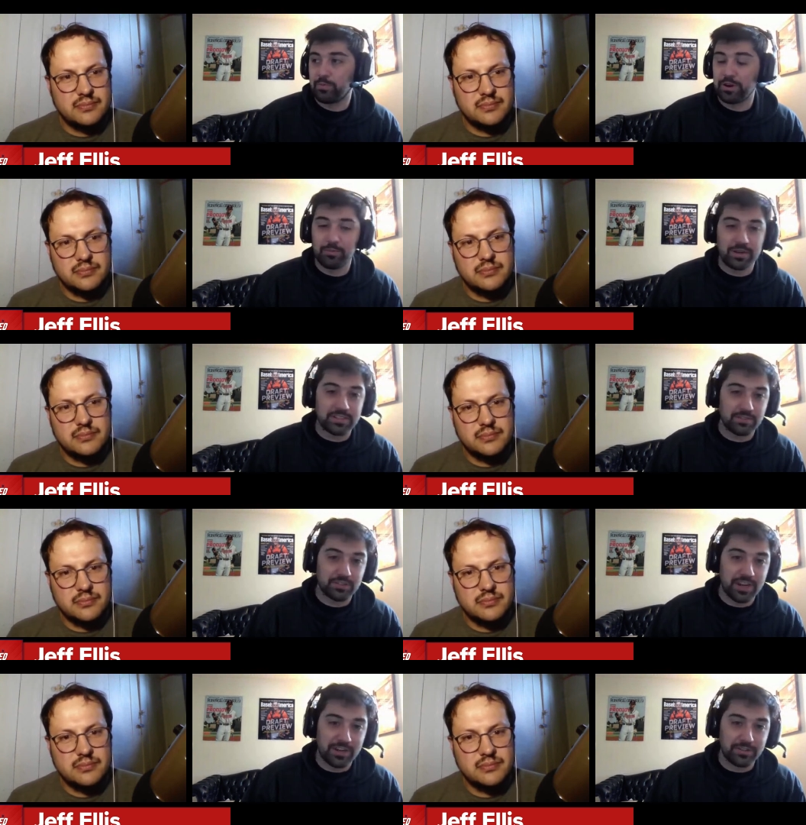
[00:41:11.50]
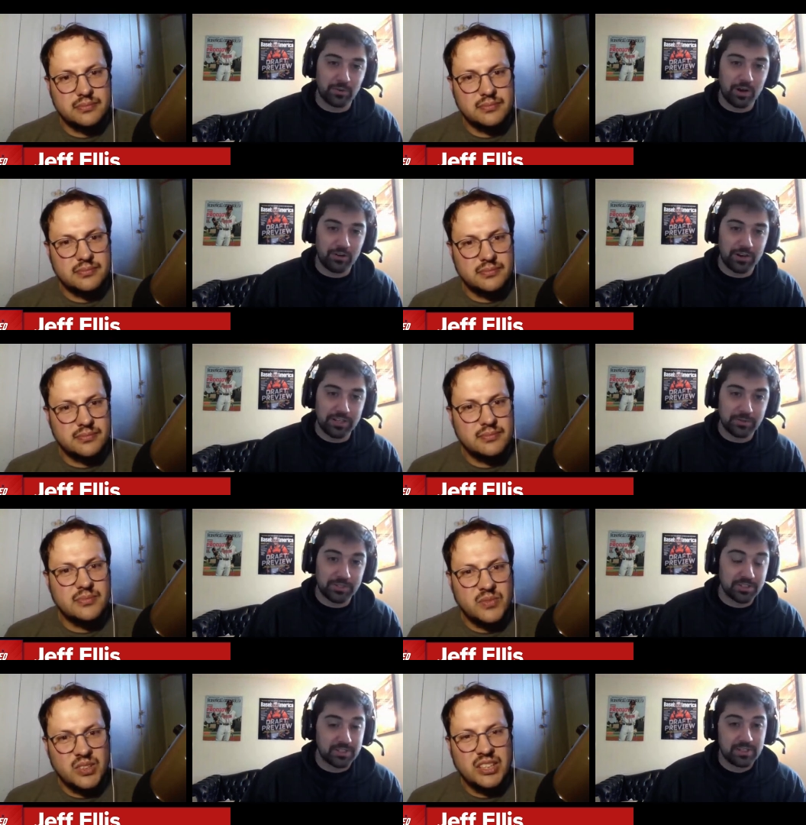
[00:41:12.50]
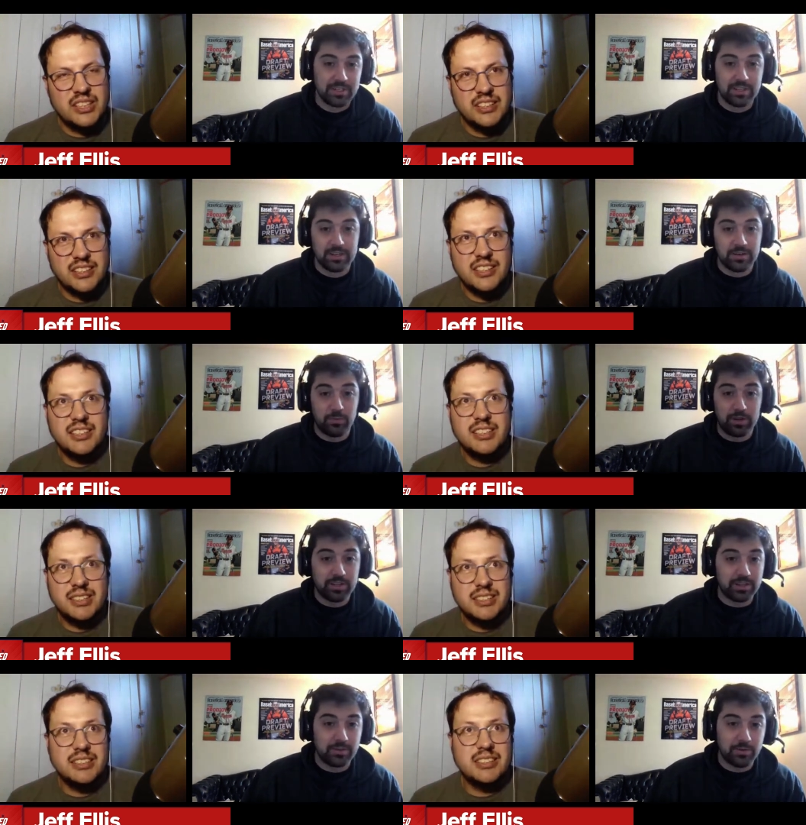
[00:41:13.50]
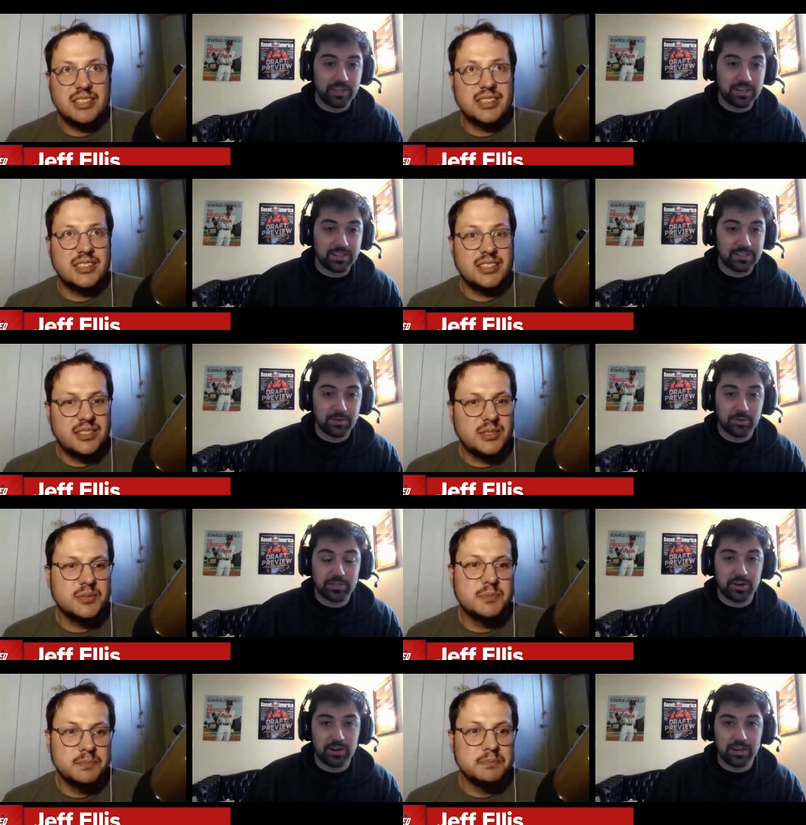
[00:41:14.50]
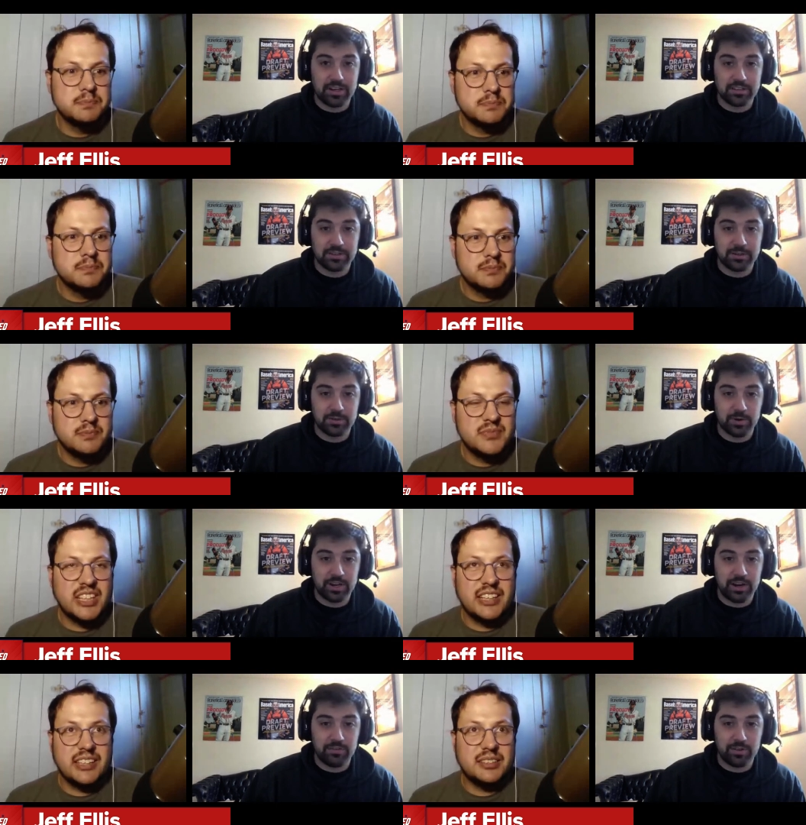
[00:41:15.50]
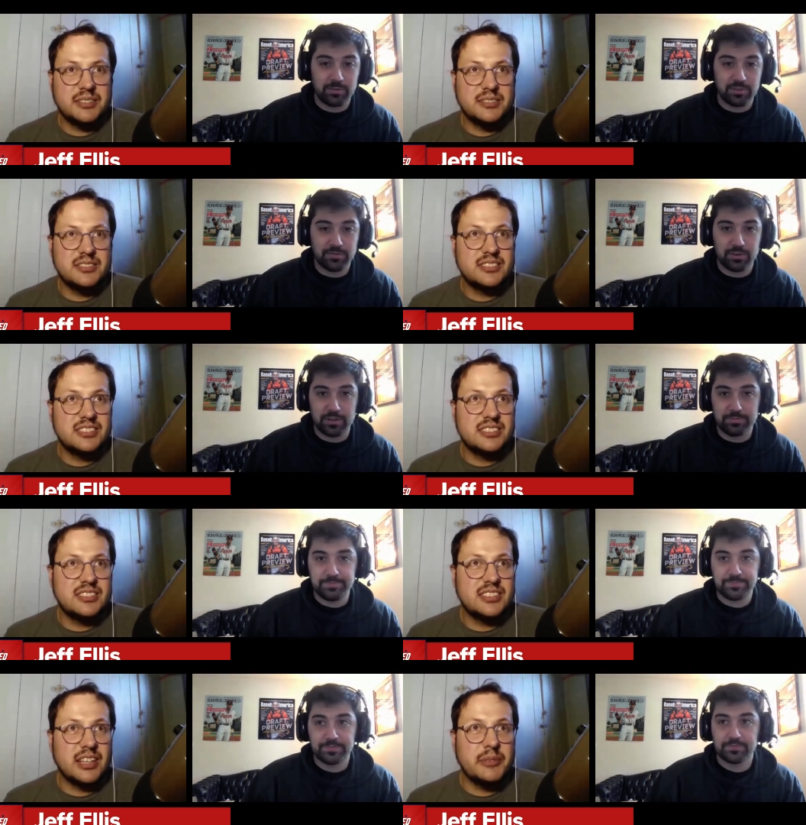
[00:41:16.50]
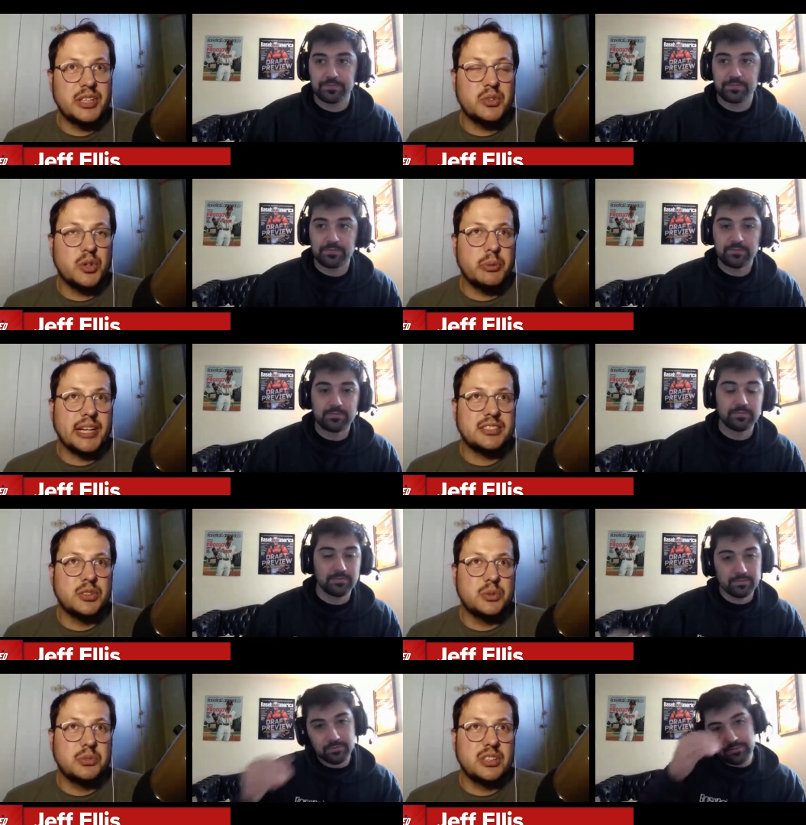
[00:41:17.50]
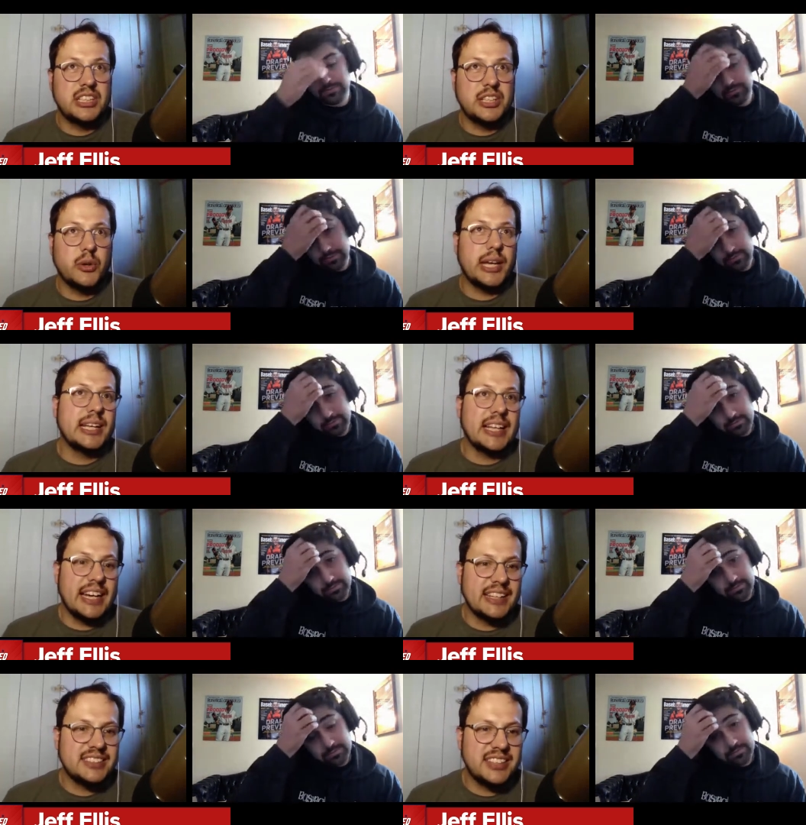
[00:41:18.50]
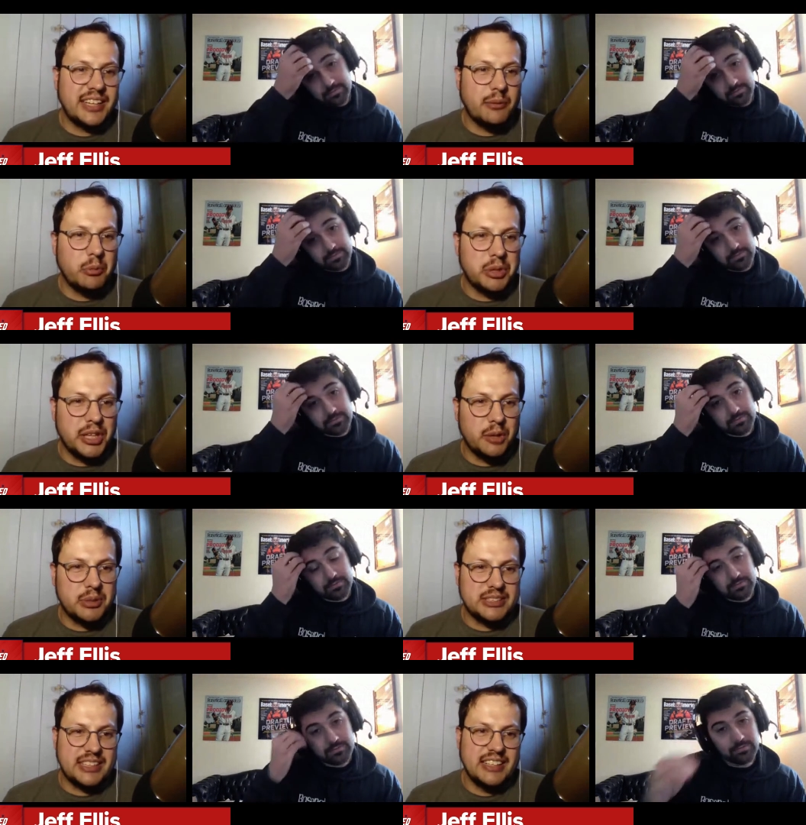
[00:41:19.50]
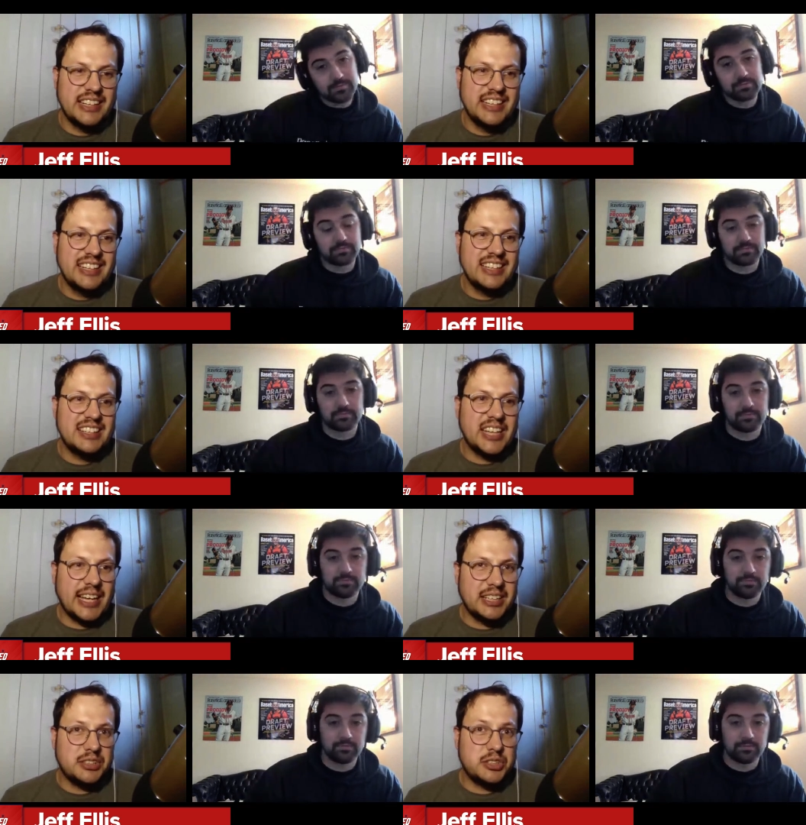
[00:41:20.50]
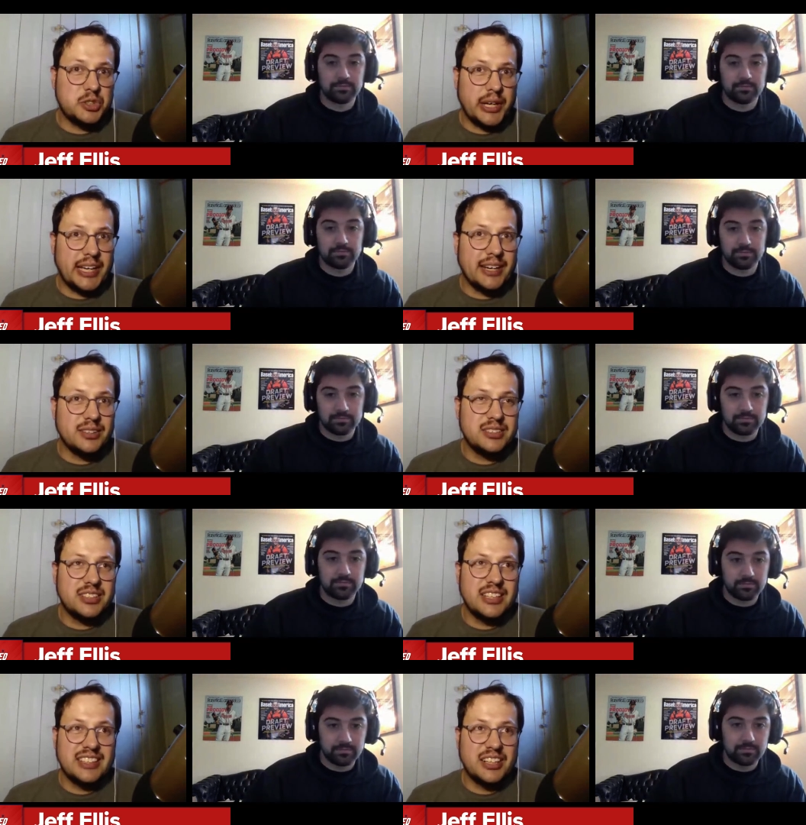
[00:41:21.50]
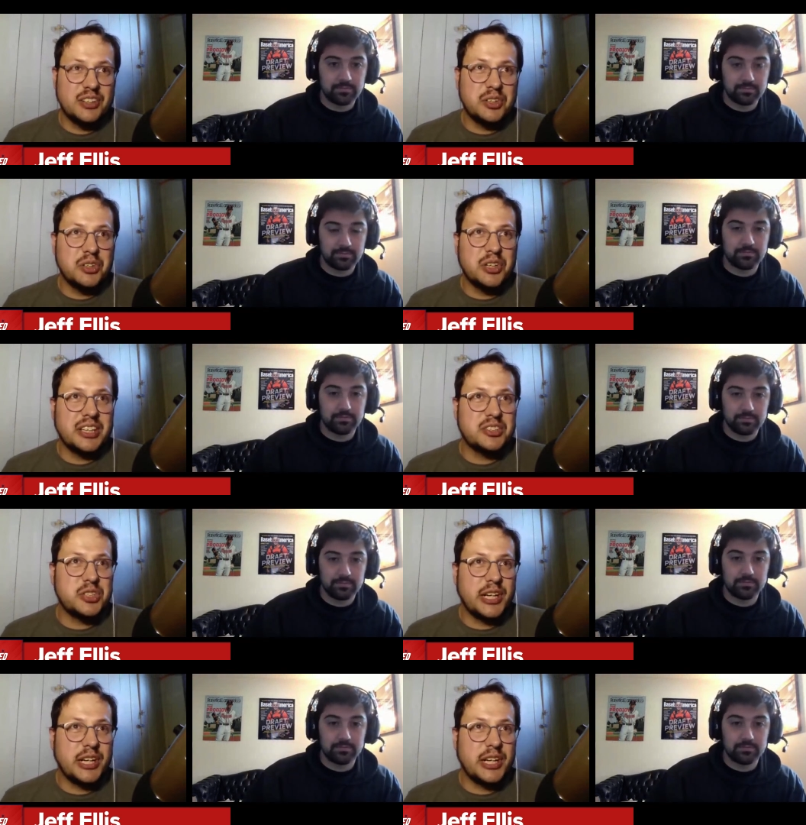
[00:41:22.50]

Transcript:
Speaker 1: pretty impressive strikeout to walk rates, which is what the what the Indians seem to be targeting. So it's working yeah, out for them so far.
Speaker 2: I mean, you go back to the great class. I can't remember the year, but it's like that strikeout. Uh, you know, you look at their